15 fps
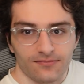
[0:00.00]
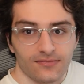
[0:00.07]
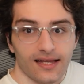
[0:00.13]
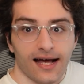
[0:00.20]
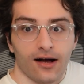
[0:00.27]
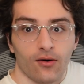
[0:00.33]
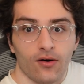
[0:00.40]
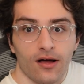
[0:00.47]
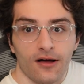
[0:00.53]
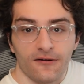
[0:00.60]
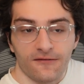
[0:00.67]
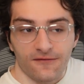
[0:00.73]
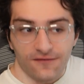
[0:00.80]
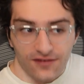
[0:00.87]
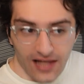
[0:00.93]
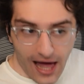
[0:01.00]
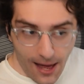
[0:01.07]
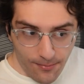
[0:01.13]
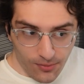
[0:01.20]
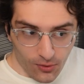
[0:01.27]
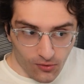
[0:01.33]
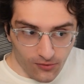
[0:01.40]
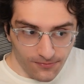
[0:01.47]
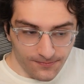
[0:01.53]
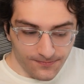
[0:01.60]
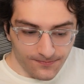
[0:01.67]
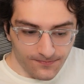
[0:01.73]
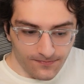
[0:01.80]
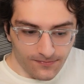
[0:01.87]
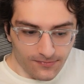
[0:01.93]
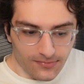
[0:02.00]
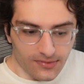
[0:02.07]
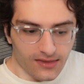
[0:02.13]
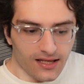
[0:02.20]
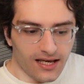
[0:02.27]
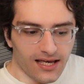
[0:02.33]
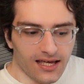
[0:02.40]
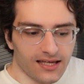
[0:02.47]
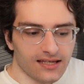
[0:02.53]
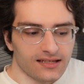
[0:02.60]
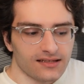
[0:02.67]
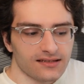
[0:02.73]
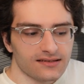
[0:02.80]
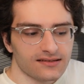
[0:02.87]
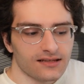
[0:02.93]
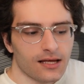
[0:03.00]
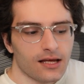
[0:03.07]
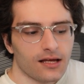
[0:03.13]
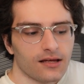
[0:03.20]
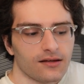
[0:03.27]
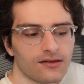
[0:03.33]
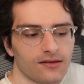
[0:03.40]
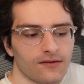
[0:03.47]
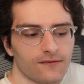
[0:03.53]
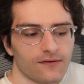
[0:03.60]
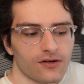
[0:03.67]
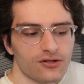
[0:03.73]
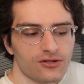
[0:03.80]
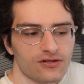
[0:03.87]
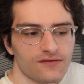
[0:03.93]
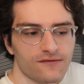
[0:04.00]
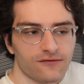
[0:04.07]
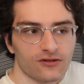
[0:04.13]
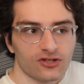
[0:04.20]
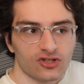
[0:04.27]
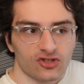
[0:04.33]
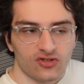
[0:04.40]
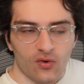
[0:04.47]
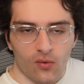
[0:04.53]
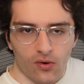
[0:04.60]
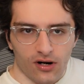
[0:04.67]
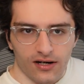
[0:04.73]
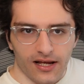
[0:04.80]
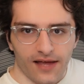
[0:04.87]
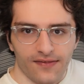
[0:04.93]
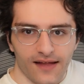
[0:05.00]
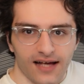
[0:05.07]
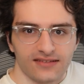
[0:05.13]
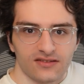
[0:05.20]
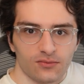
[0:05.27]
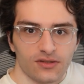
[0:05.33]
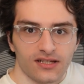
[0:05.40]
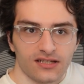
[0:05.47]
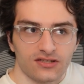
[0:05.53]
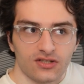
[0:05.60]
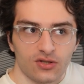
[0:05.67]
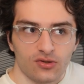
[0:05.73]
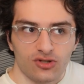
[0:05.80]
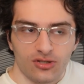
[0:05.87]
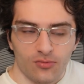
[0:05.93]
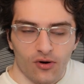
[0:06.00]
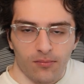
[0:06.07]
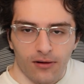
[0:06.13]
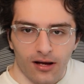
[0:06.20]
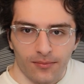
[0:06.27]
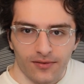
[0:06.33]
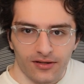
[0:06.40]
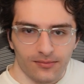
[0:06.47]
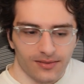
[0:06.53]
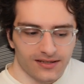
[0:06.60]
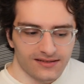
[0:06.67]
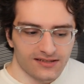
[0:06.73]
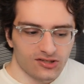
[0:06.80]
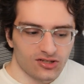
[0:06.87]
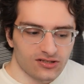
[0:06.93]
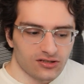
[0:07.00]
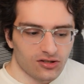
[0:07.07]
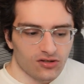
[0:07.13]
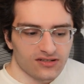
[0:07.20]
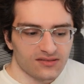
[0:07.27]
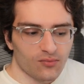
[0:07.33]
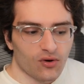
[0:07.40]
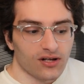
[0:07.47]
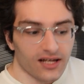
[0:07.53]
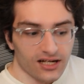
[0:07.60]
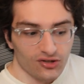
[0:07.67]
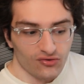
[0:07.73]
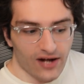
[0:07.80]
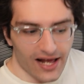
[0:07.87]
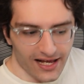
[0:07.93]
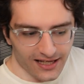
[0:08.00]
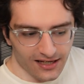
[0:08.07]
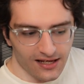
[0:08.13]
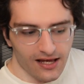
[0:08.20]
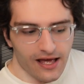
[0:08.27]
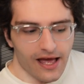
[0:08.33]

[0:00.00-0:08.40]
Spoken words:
Now, Flapple is the version for Sword, and that's the one that's usually more popular because it just looks more like a dragon.